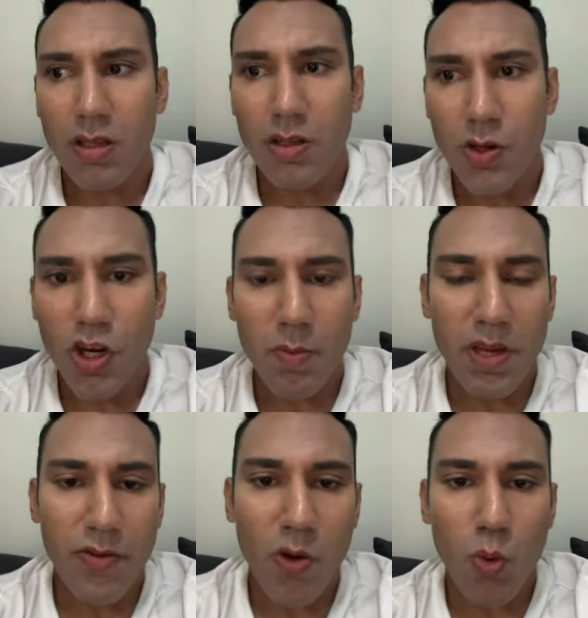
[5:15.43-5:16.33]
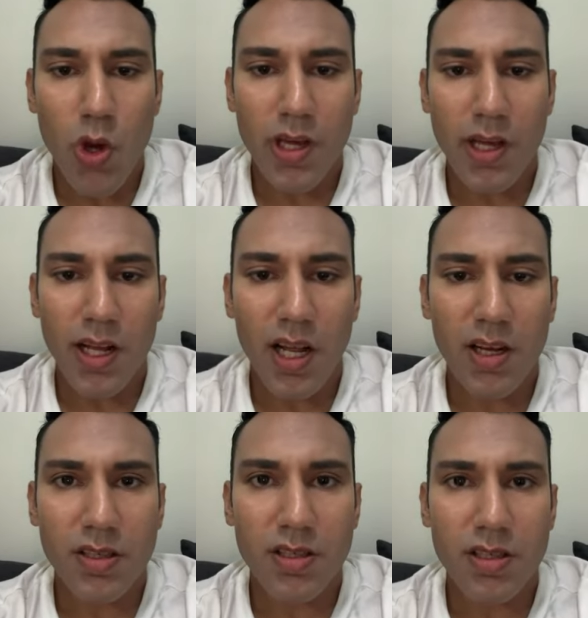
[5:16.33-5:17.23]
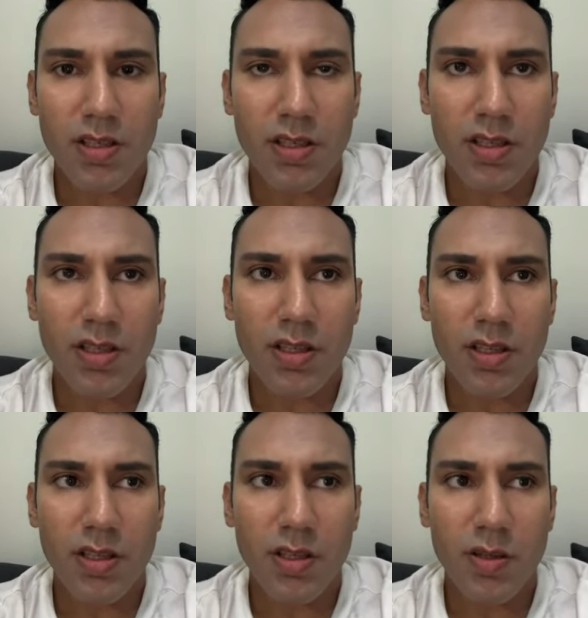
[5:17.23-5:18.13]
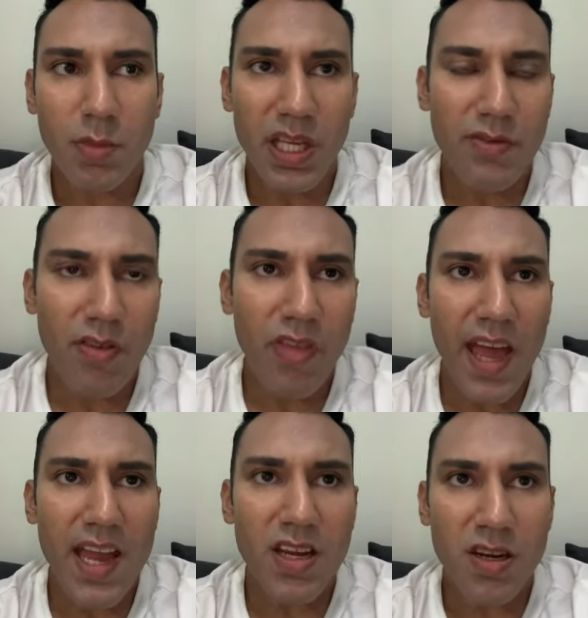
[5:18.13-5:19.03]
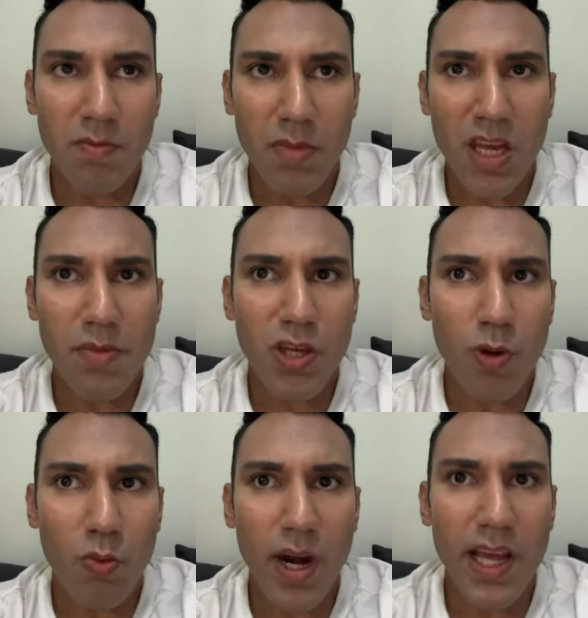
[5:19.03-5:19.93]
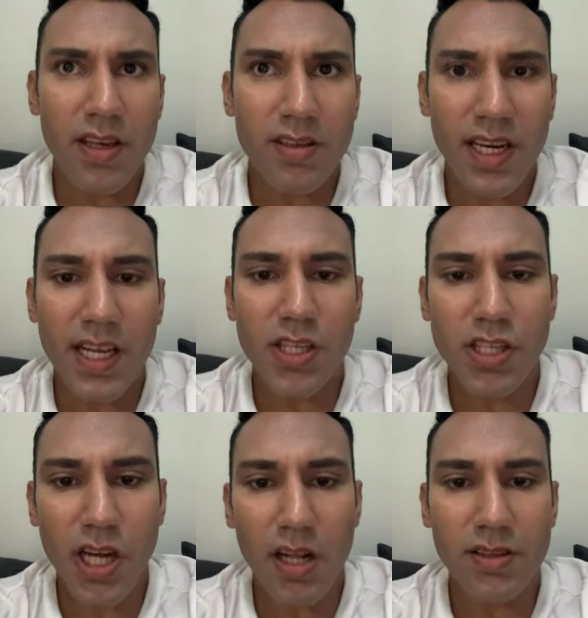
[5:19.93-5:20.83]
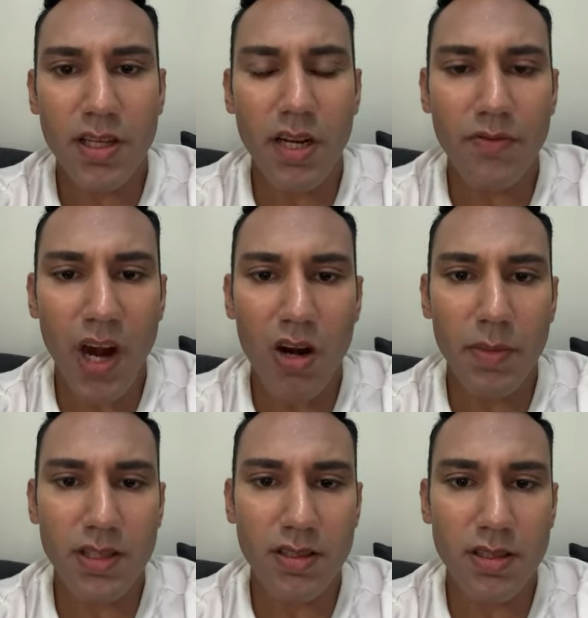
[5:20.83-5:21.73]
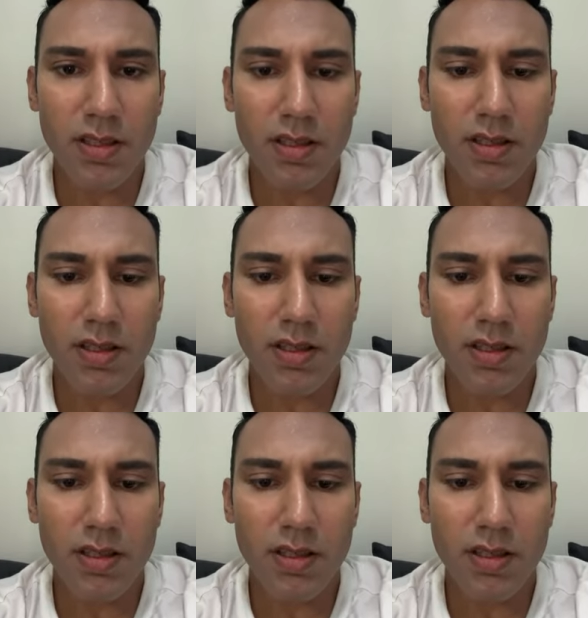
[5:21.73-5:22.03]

you could be from working class, but even then, maybe you were raised in a sheltered environment.